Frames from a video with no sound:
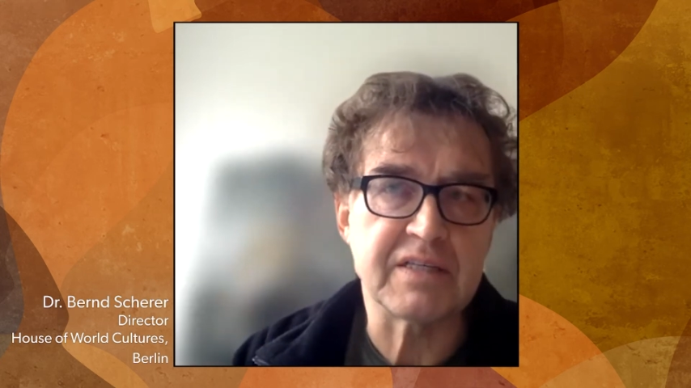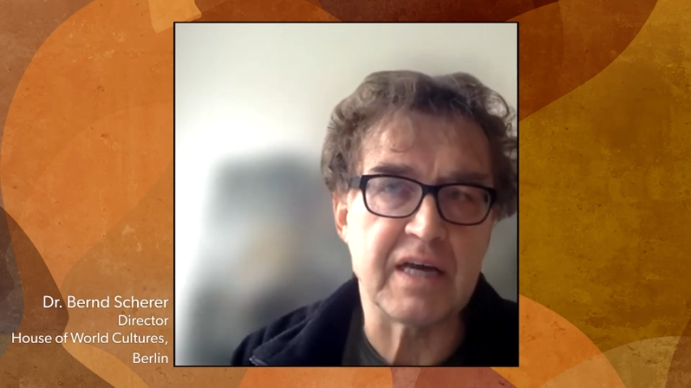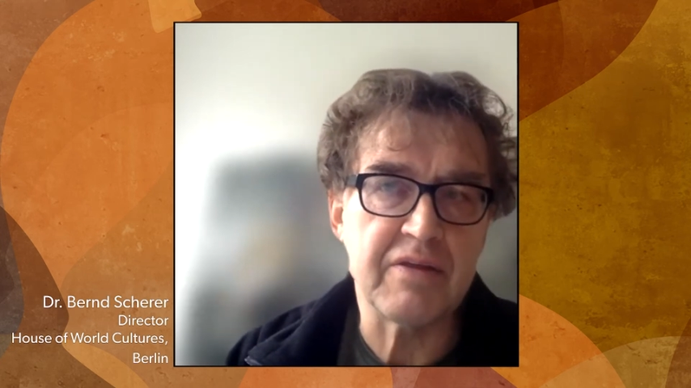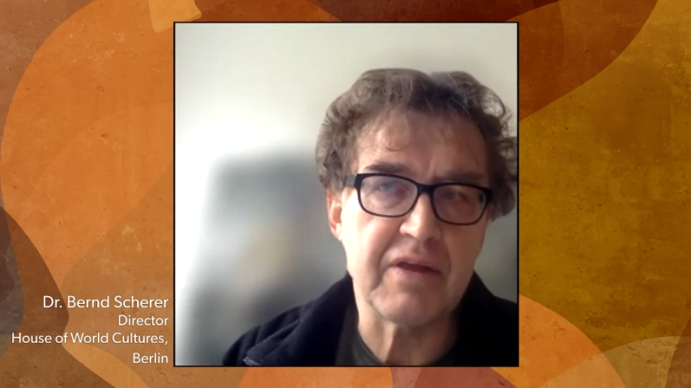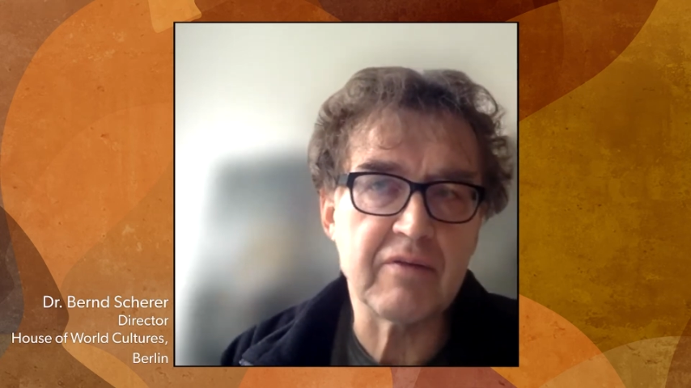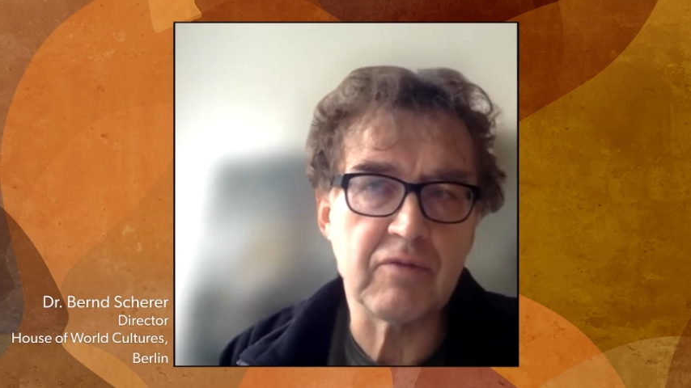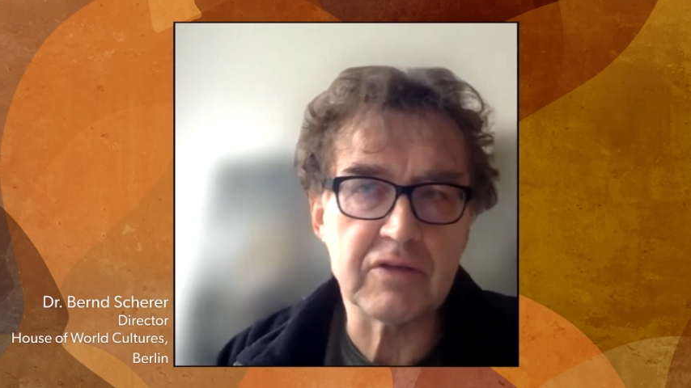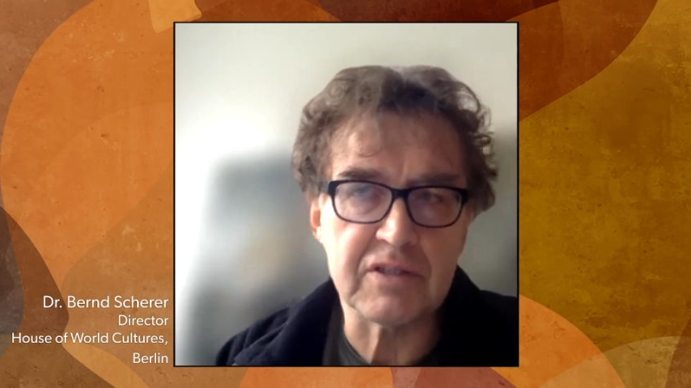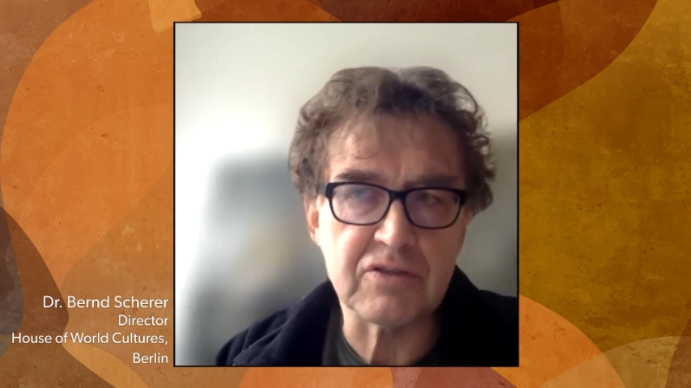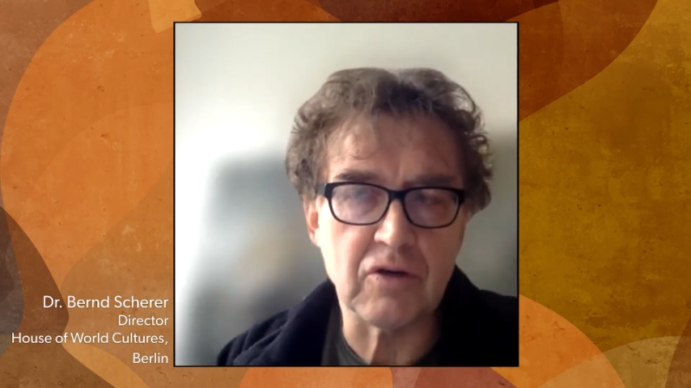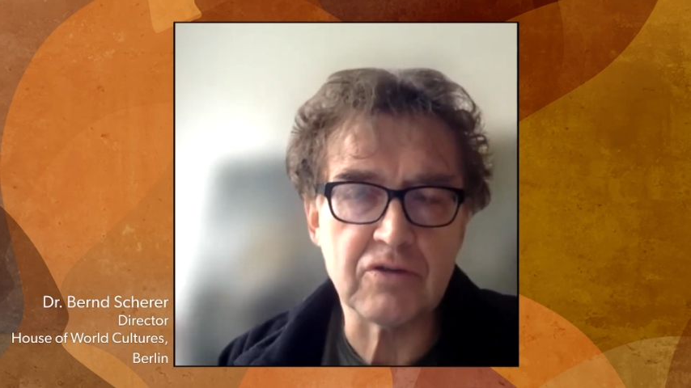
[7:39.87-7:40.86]
I think what
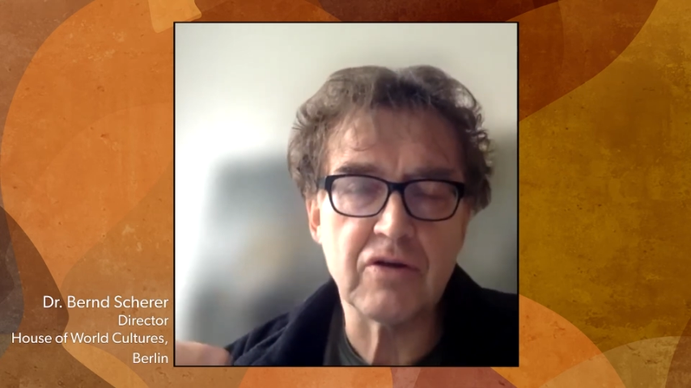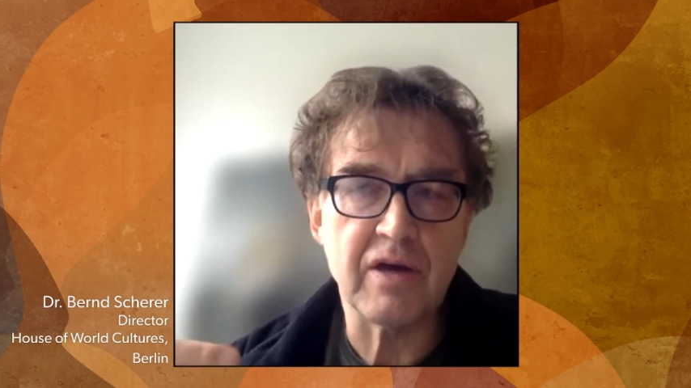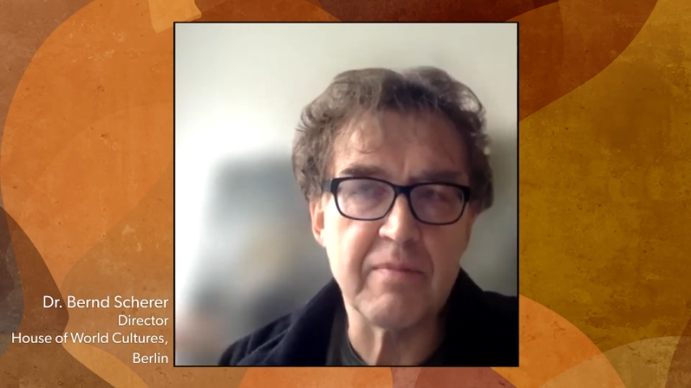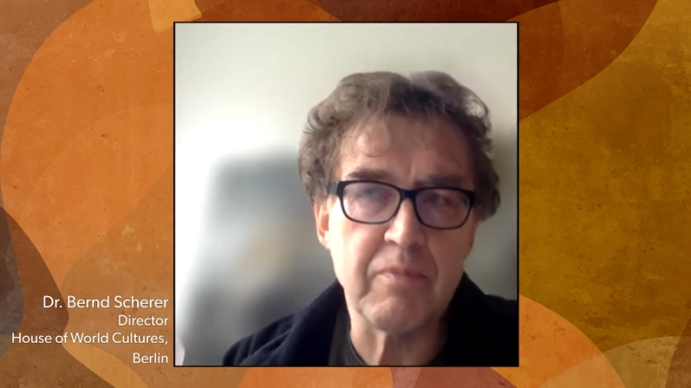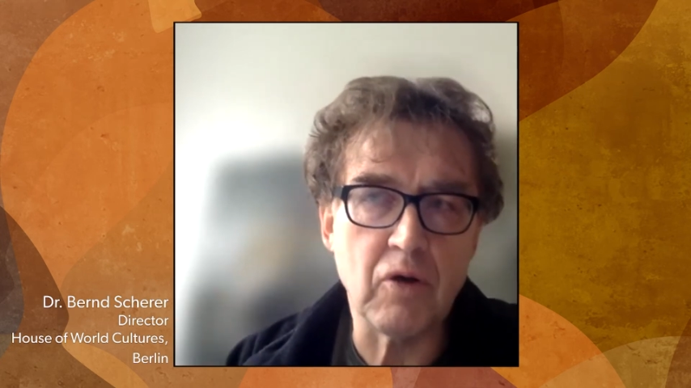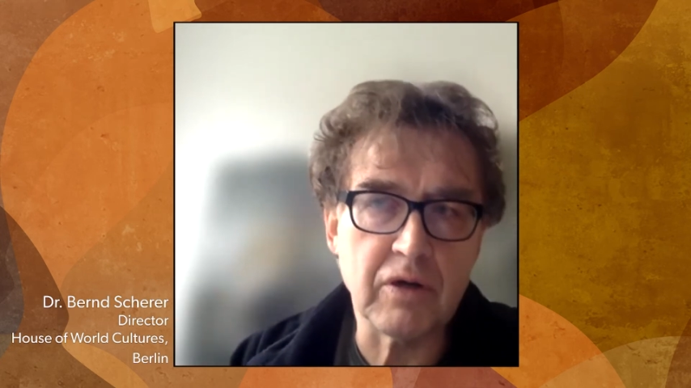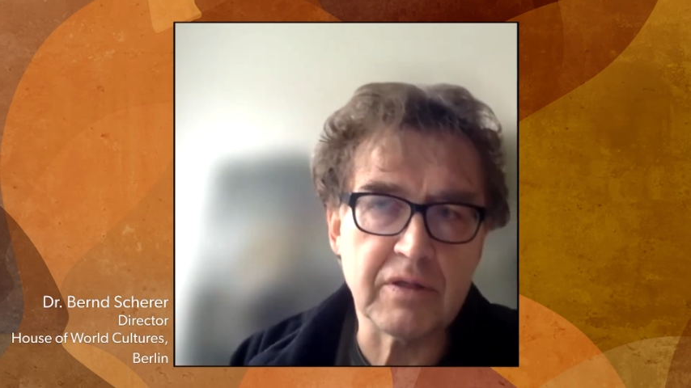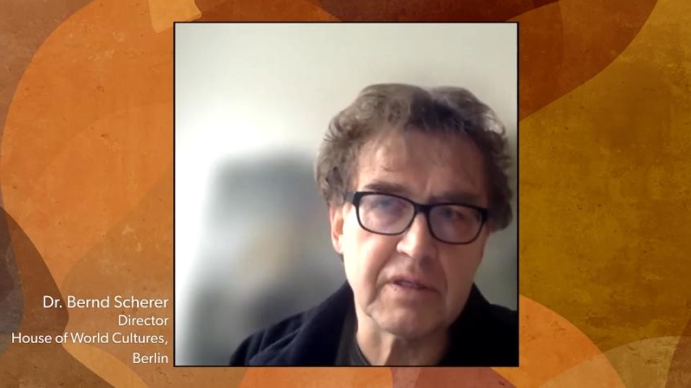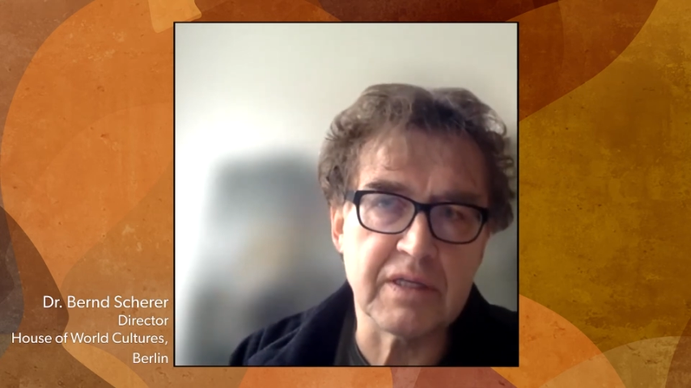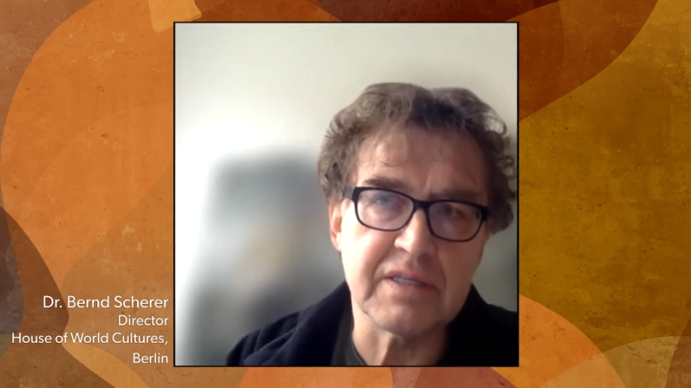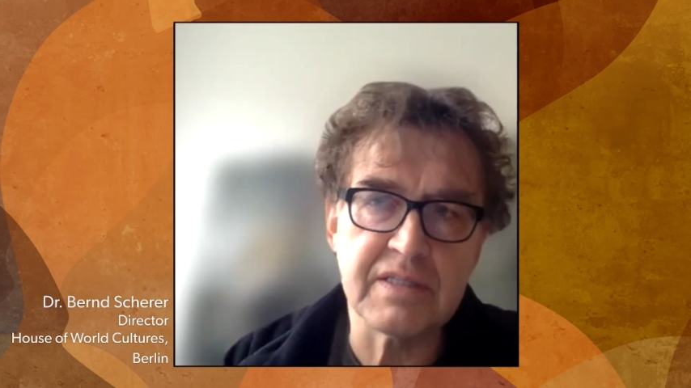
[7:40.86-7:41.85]
is also important
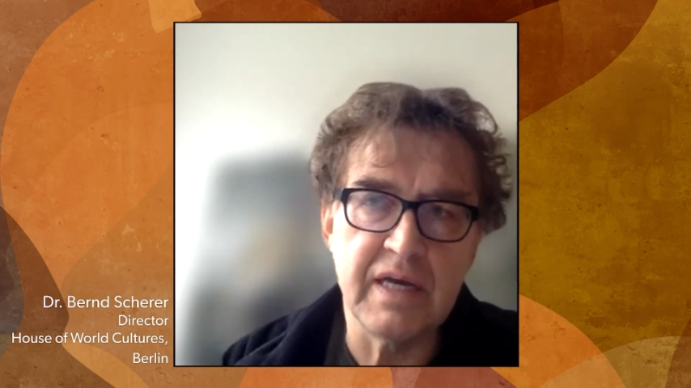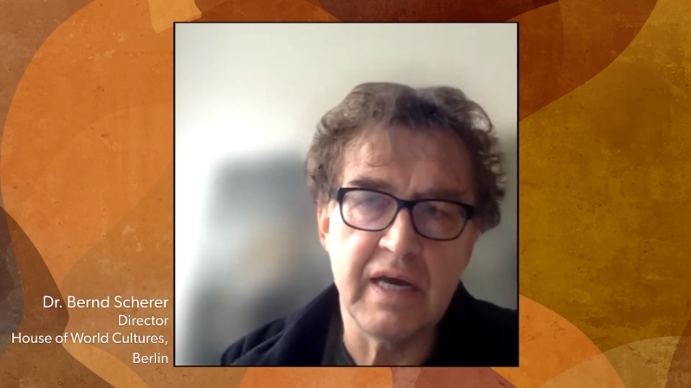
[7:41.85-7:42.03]
is